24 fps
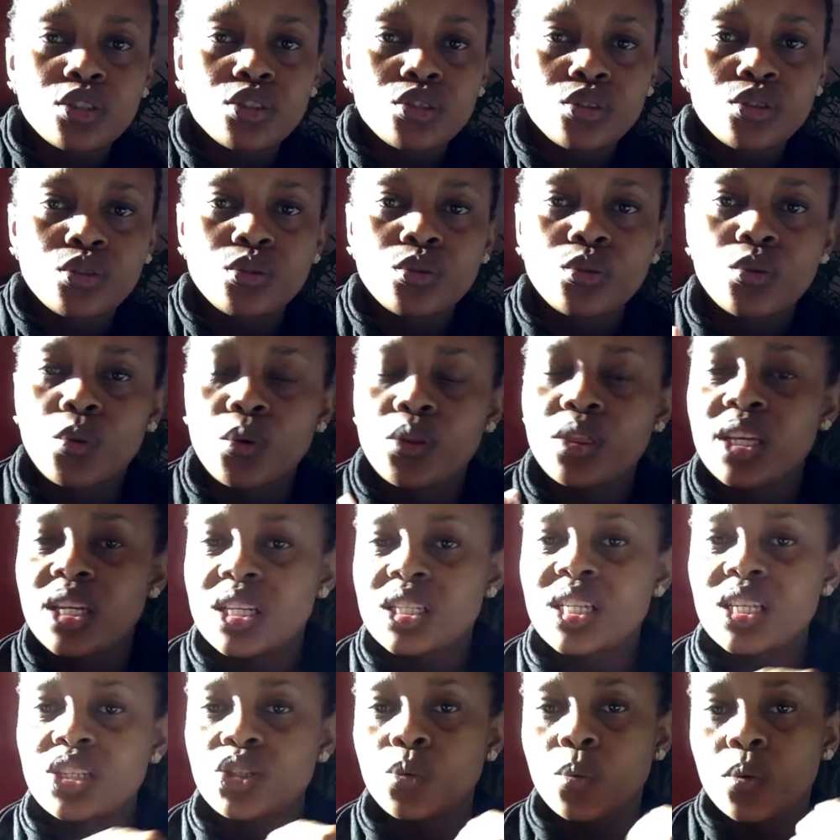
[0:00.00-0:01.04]
to do or things
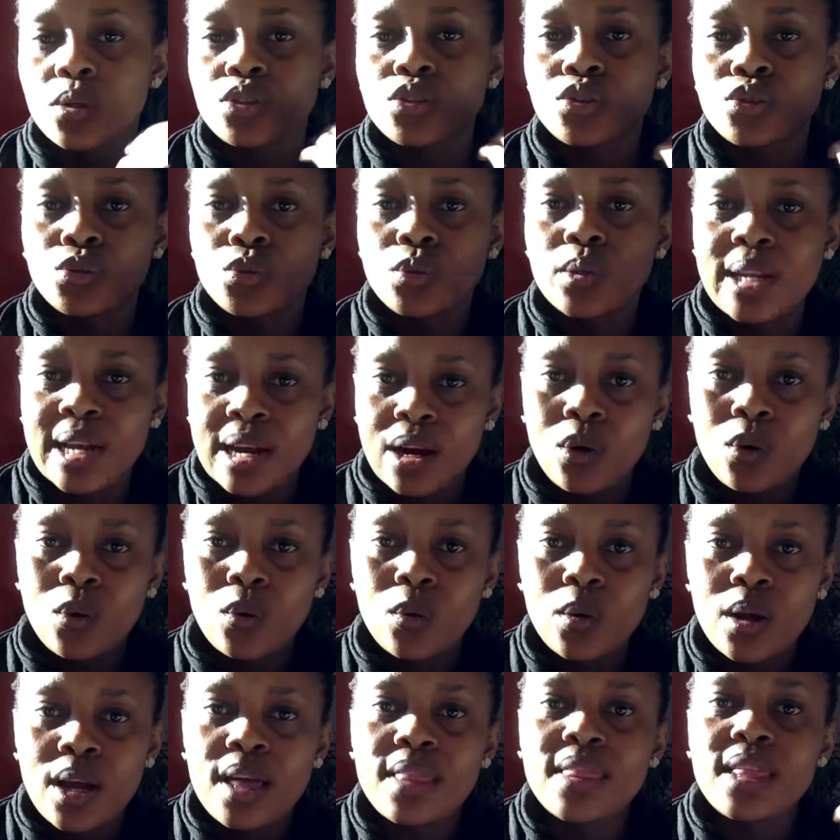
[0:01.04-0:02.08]
that you want to do now
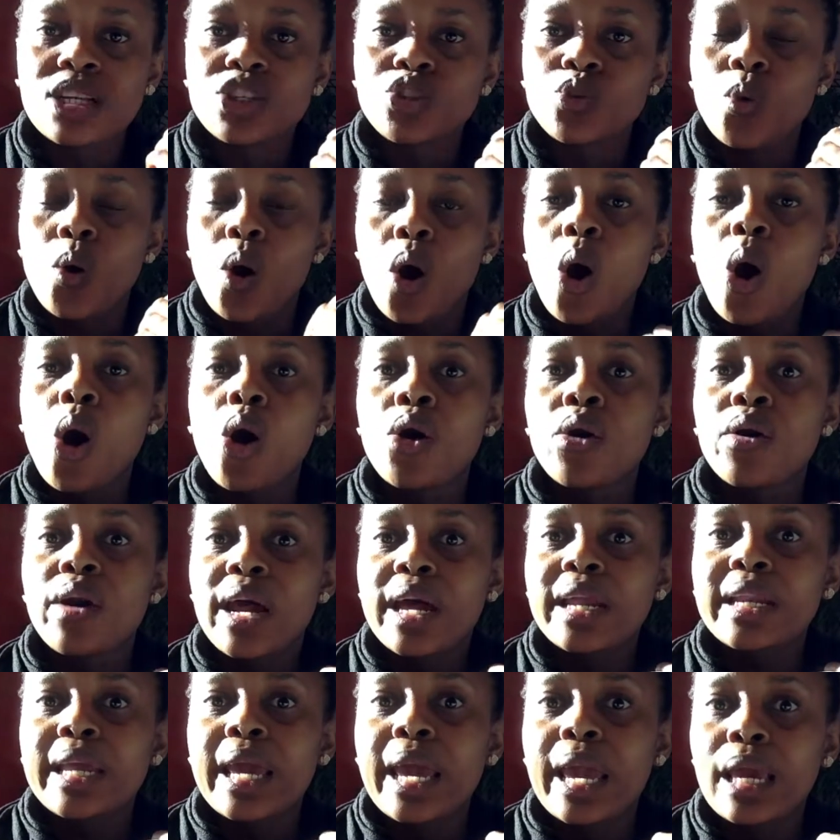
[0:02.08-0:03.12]
that you are
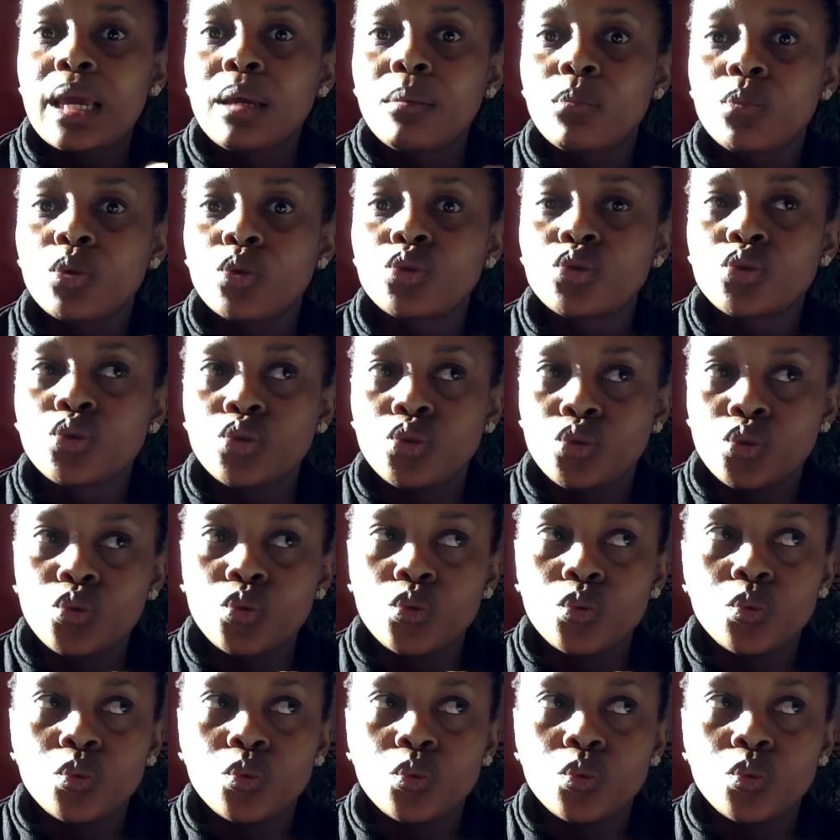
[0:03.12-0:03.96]
unable to do.